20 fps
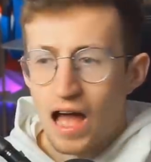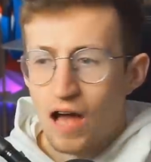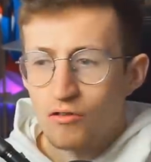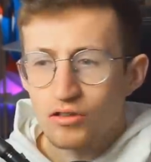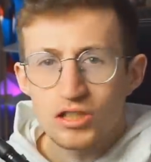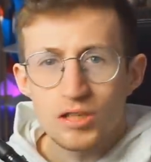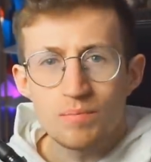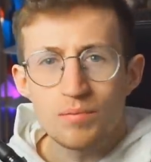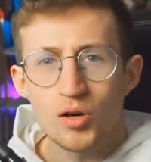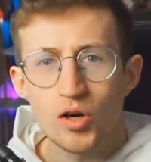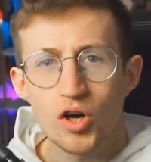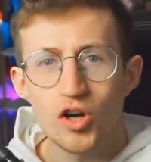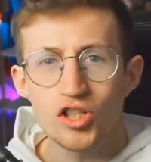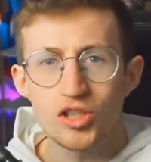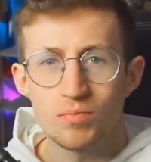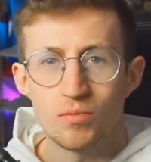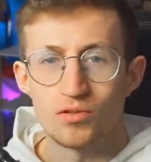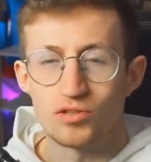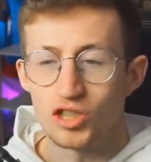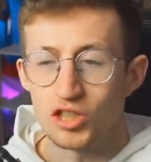How is it
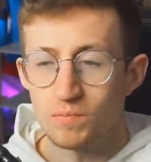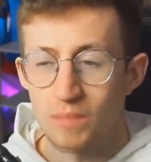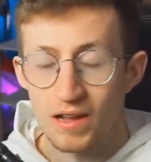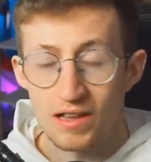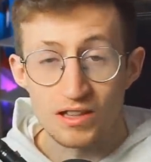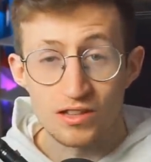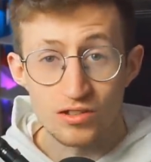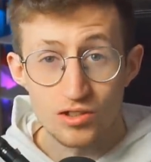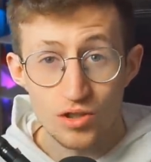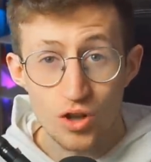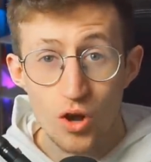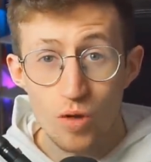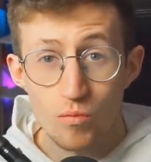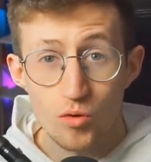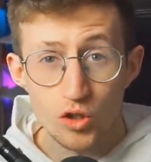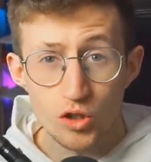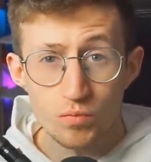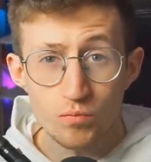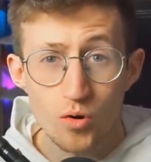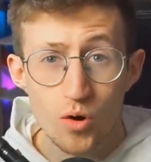possible to spend so
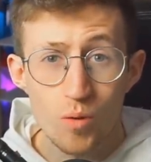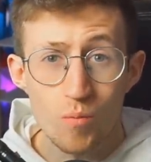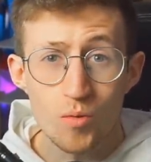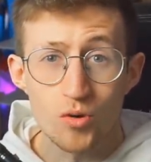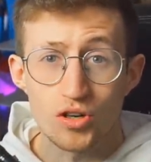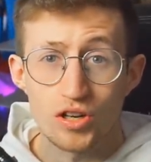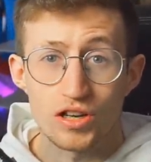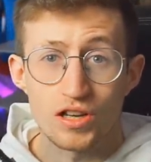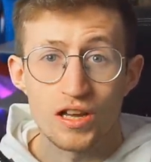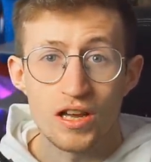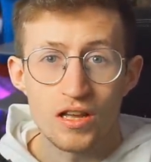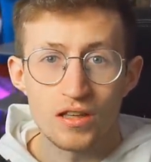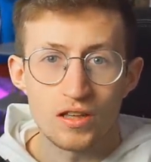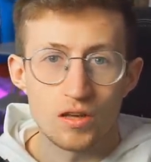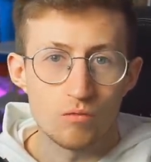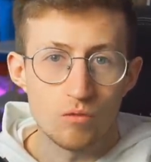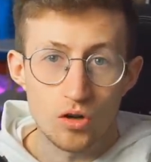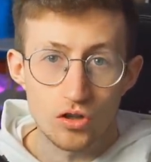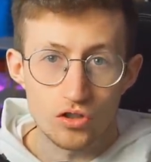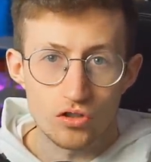much more money
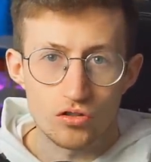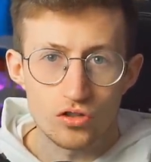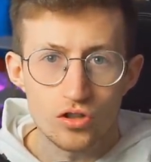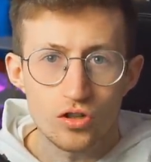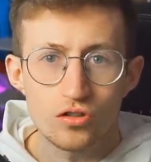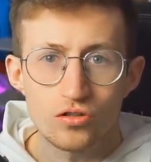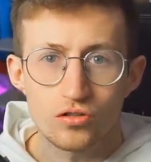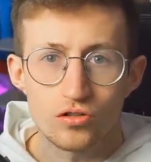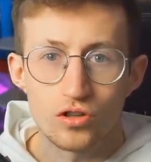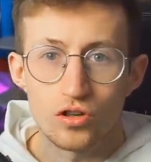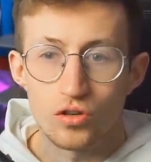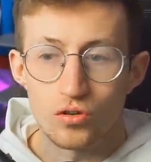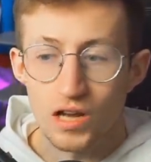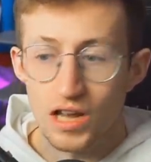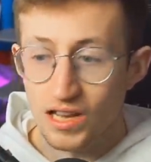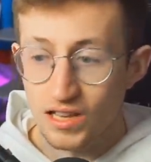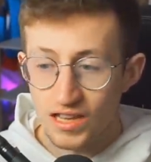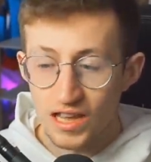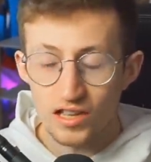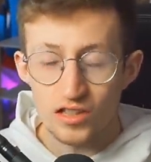than what you should do,
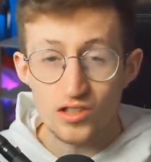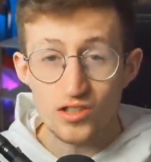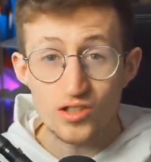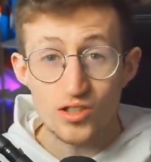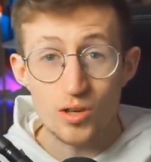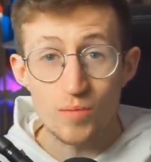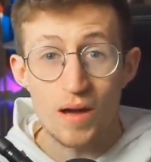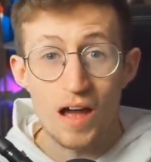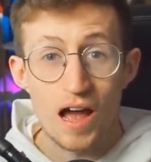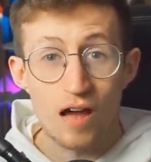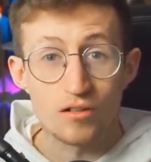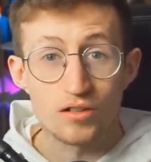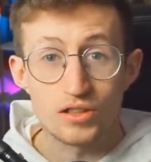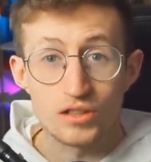yet somehow